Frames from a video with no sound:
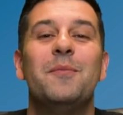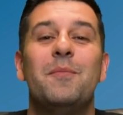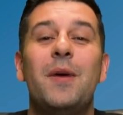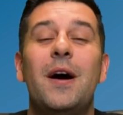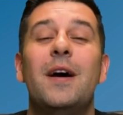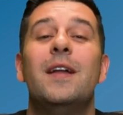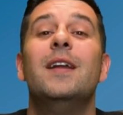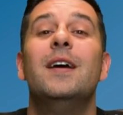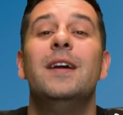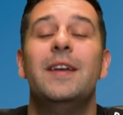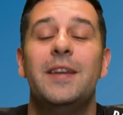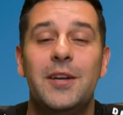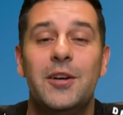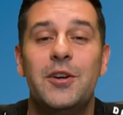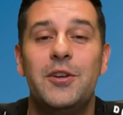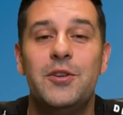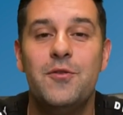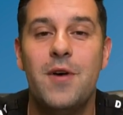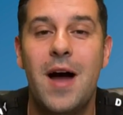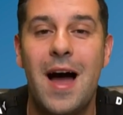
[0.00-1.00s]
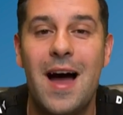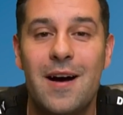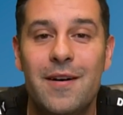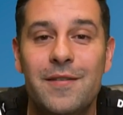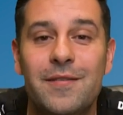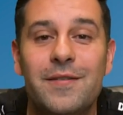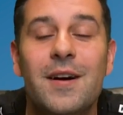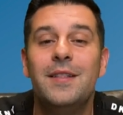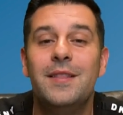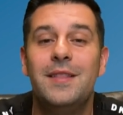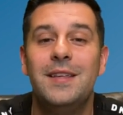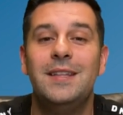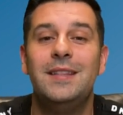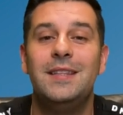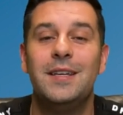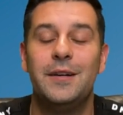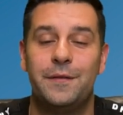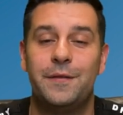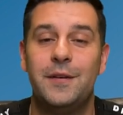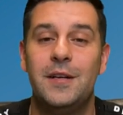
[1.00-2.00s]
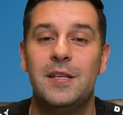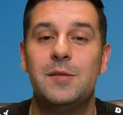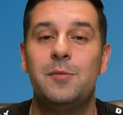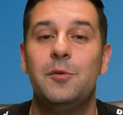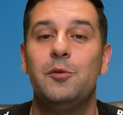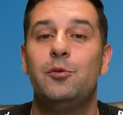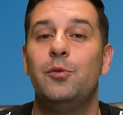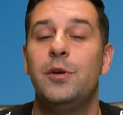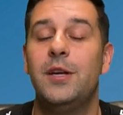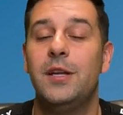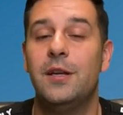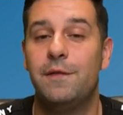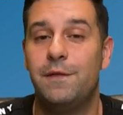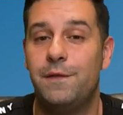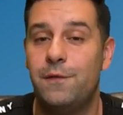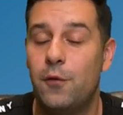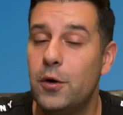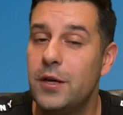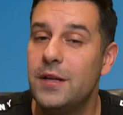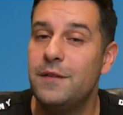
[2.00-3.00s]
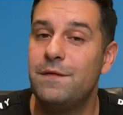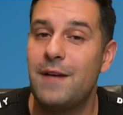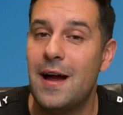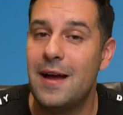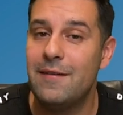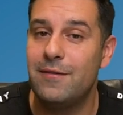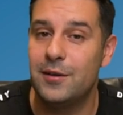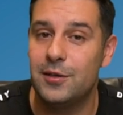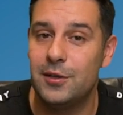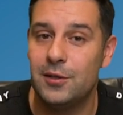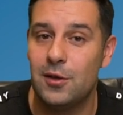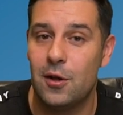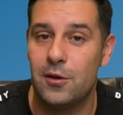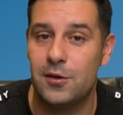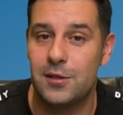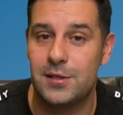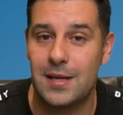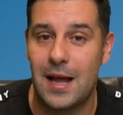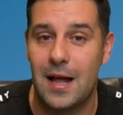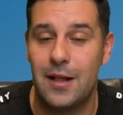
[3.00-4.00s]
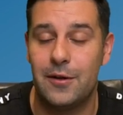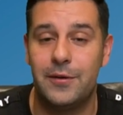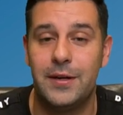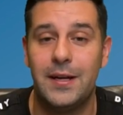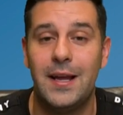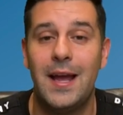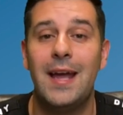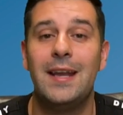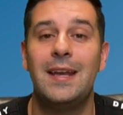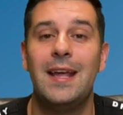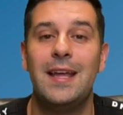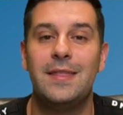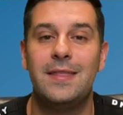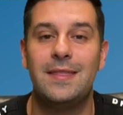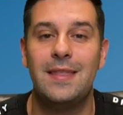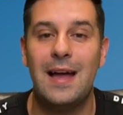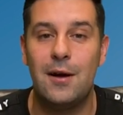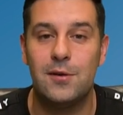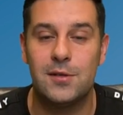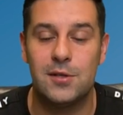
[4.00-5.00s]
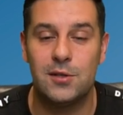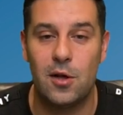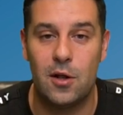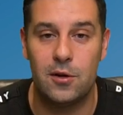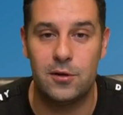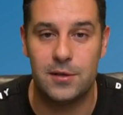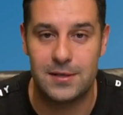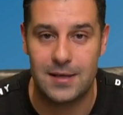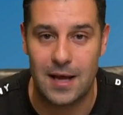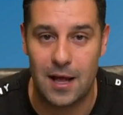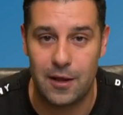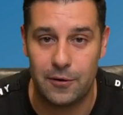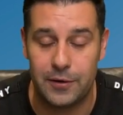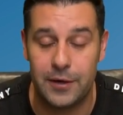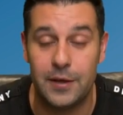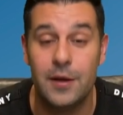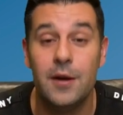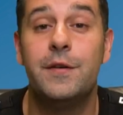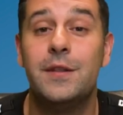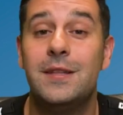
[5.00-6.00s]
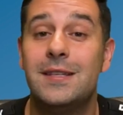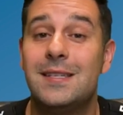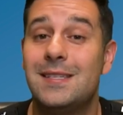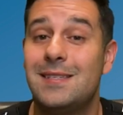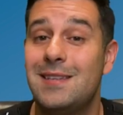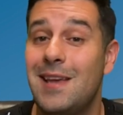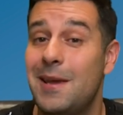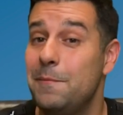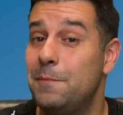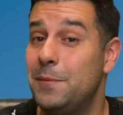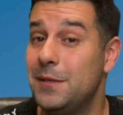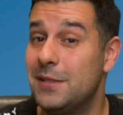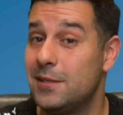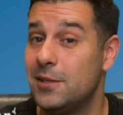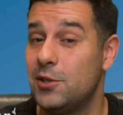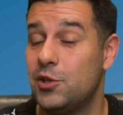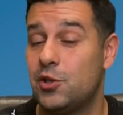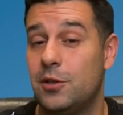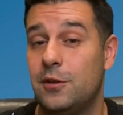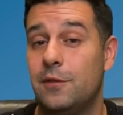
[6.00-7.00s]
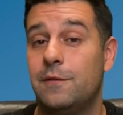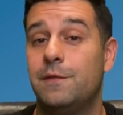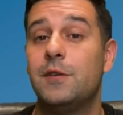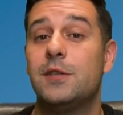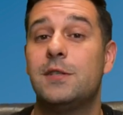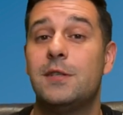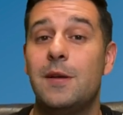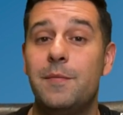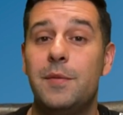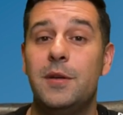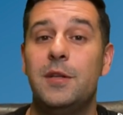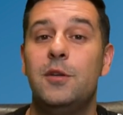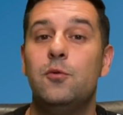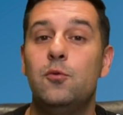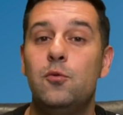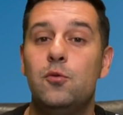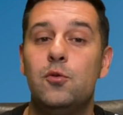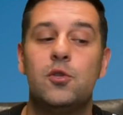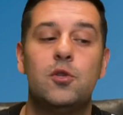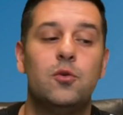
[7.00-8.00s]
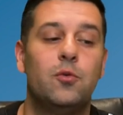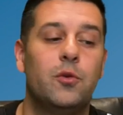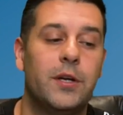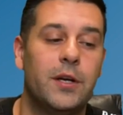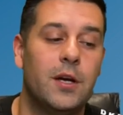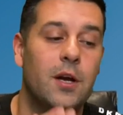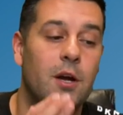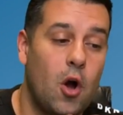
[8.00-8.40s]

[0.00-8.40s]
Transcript: But here you have the difference between a $4,500 salary and a $1,000 salary for the same position for somebody who's doing